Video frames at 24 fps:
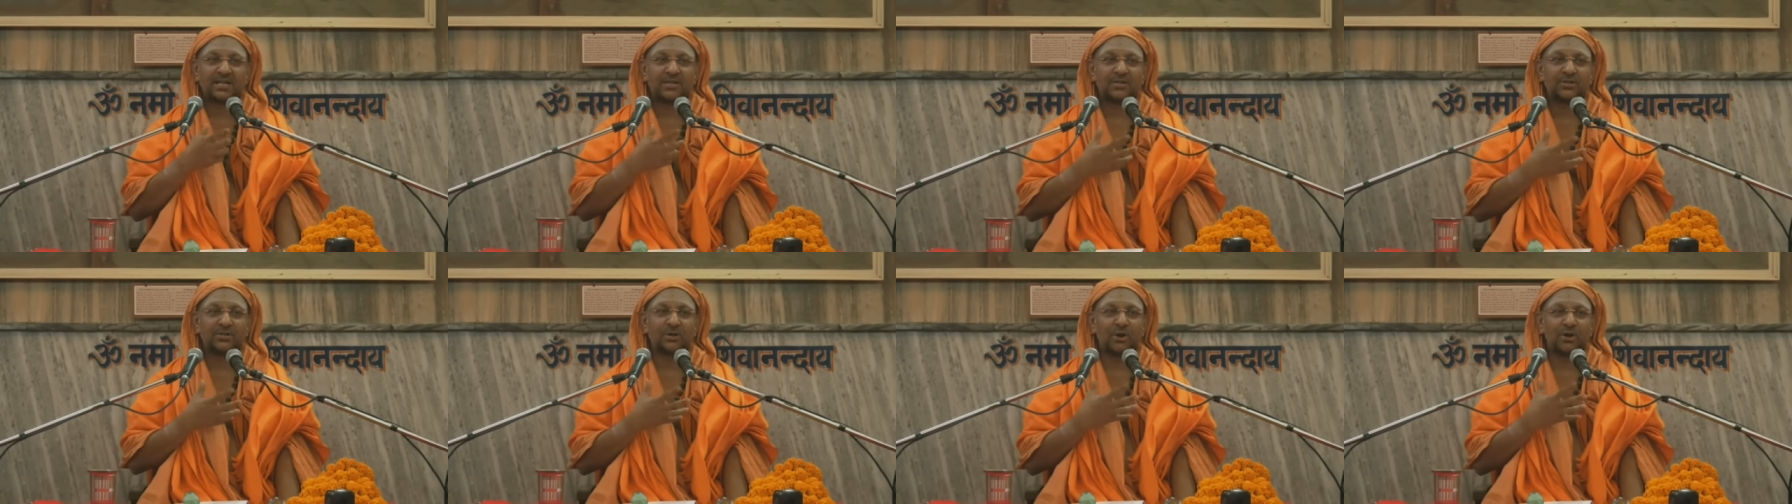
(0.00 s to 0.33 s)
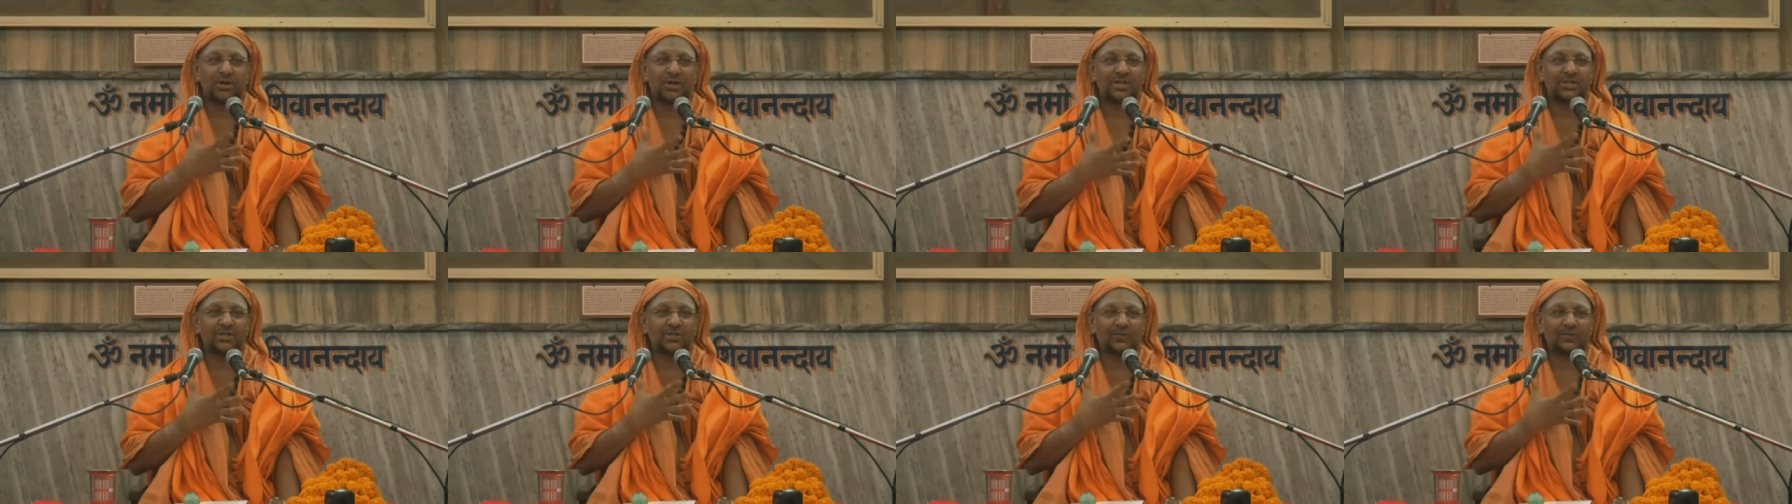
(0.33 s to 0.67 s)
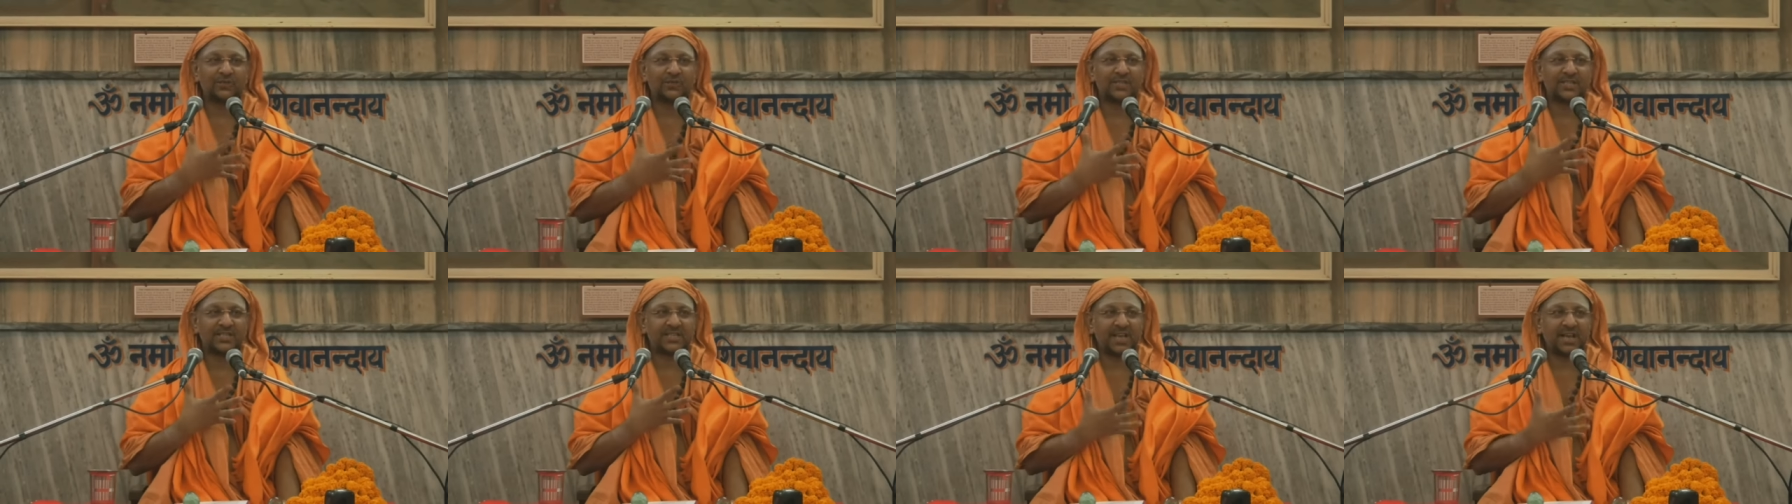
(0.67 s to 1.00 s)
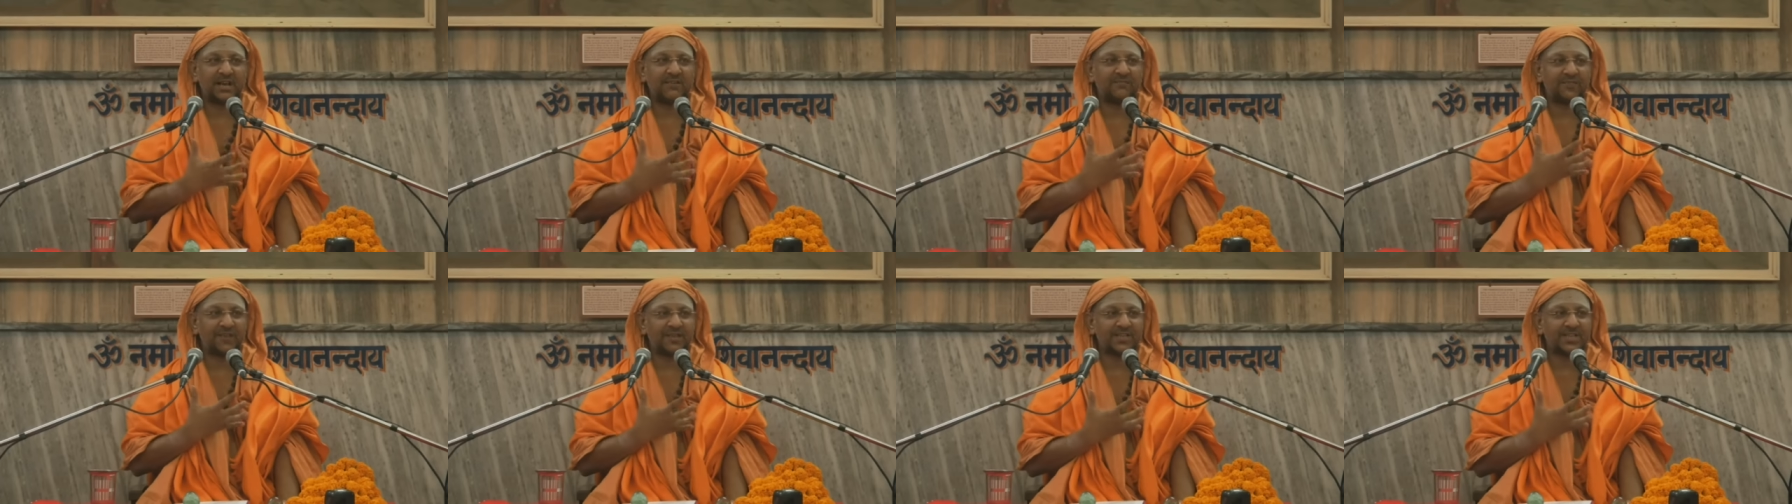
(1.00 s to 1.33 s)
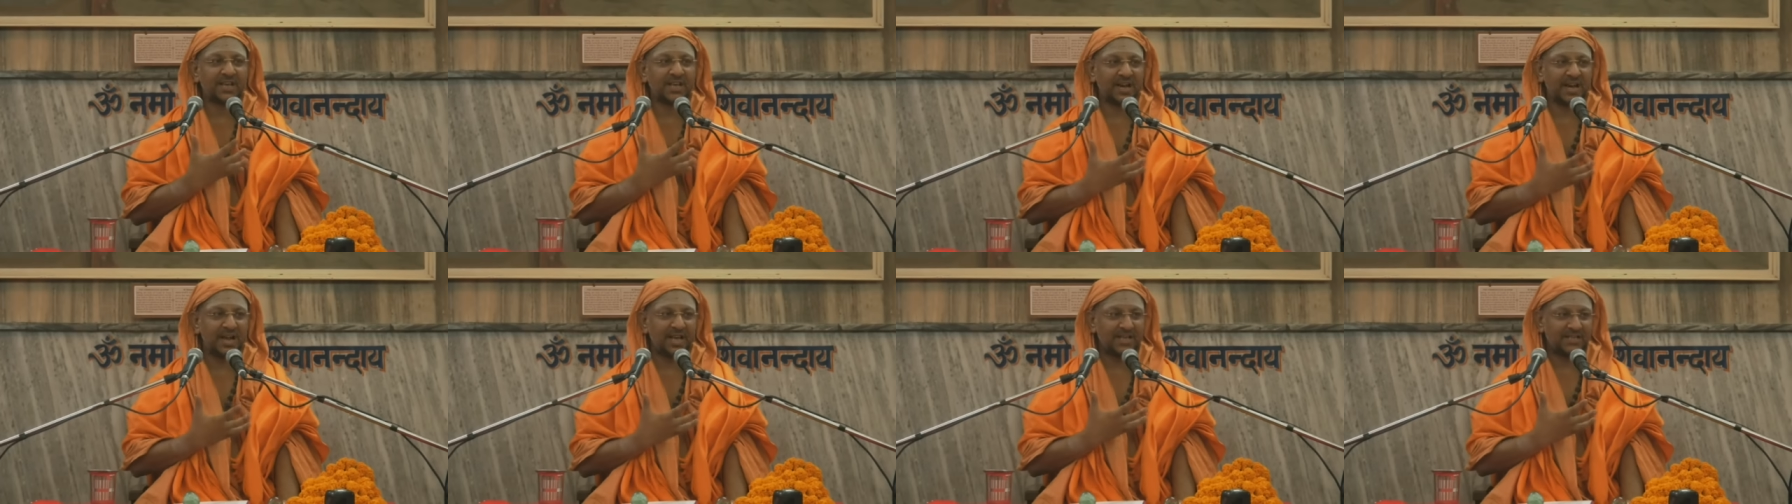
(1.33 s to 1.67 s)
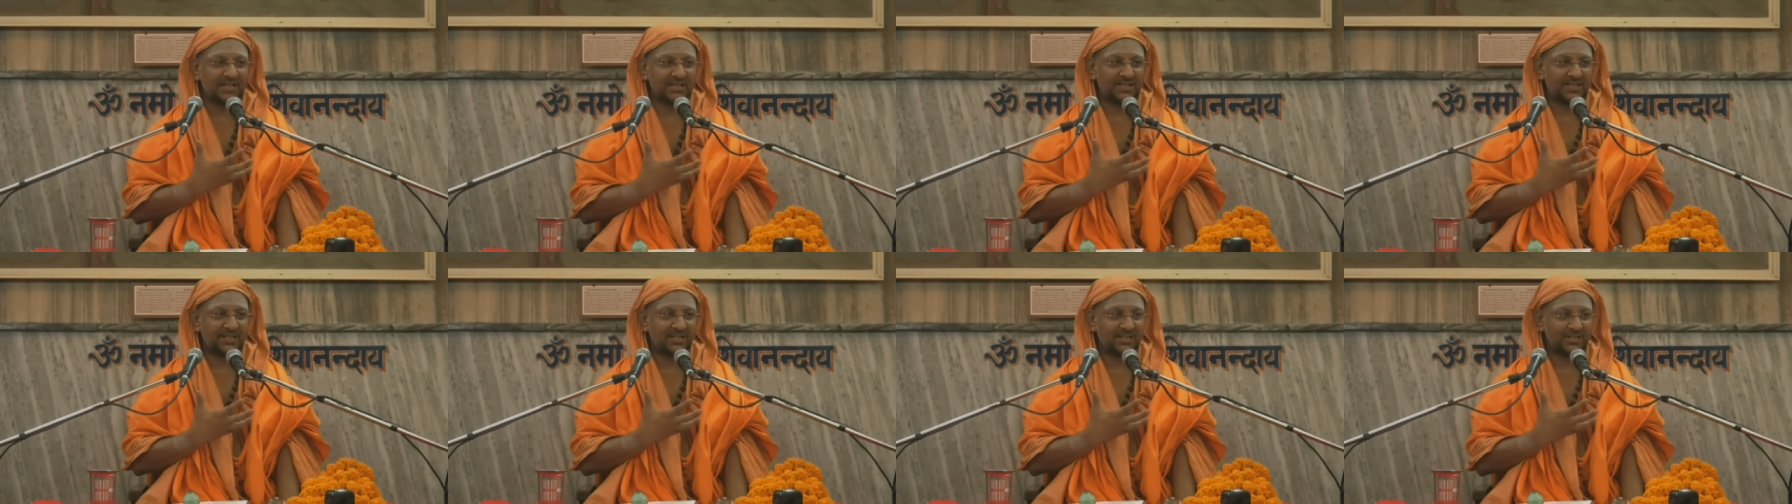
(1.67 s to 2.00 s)
knowledge of the self has
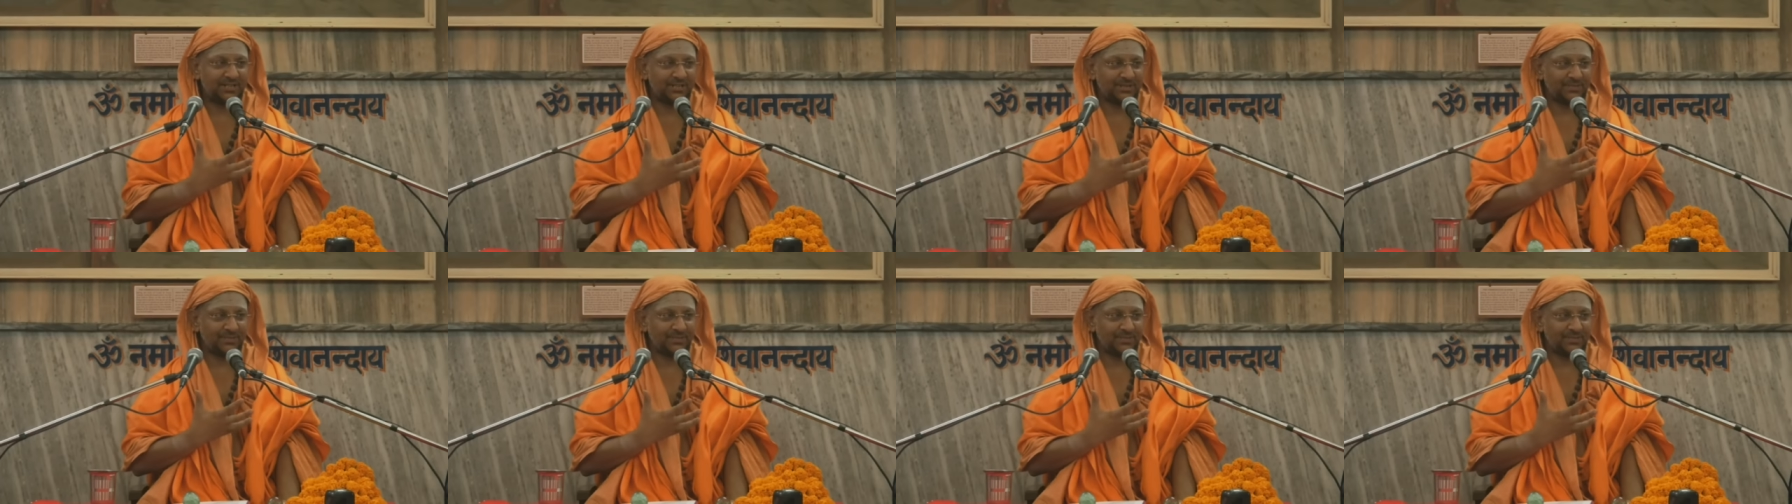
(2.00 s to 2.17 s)
arisen in